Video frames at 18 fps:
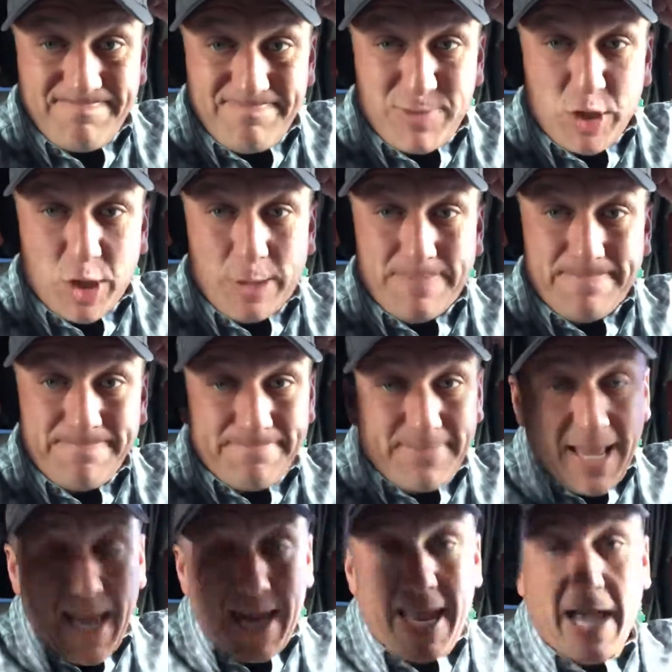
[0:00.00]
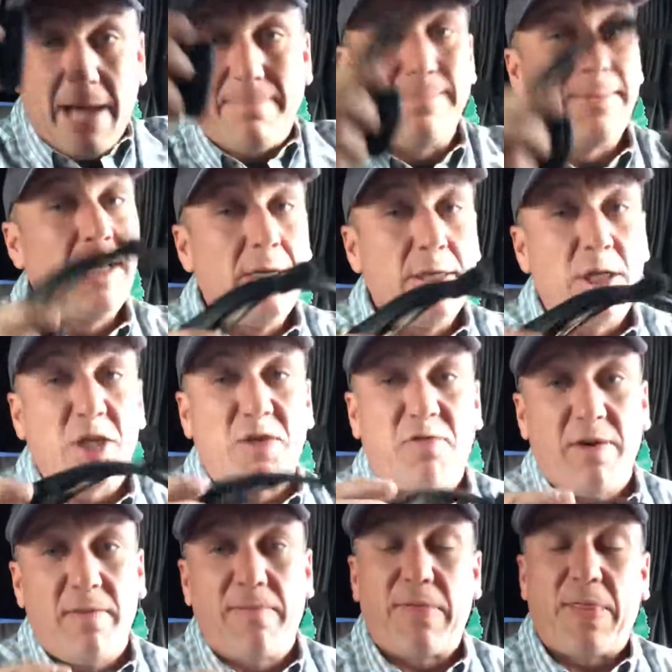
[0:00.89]
So anyhow,
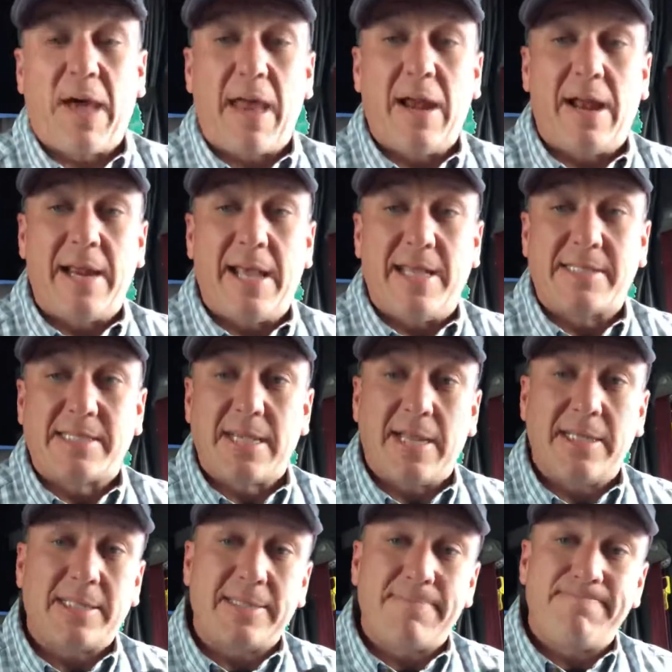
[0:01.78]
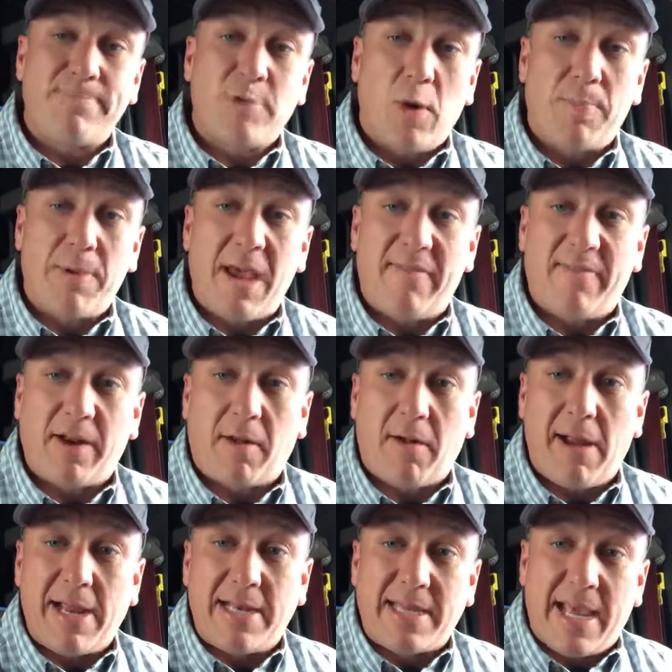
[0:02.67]
just food for thought on headsets. Hope you're having a
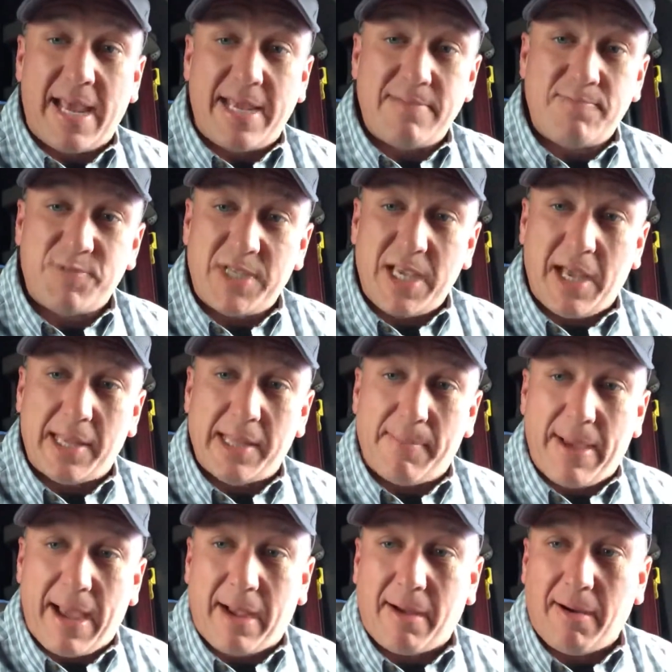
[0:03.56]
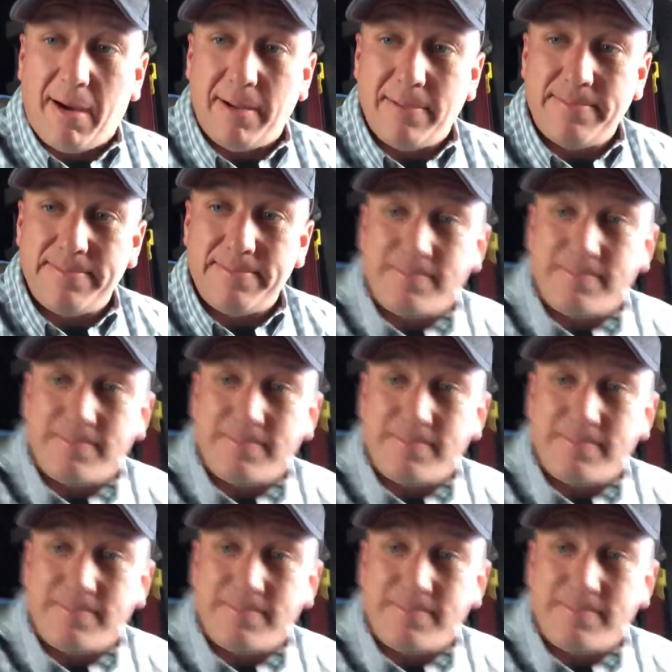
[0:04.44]
great day. See you on the back haul.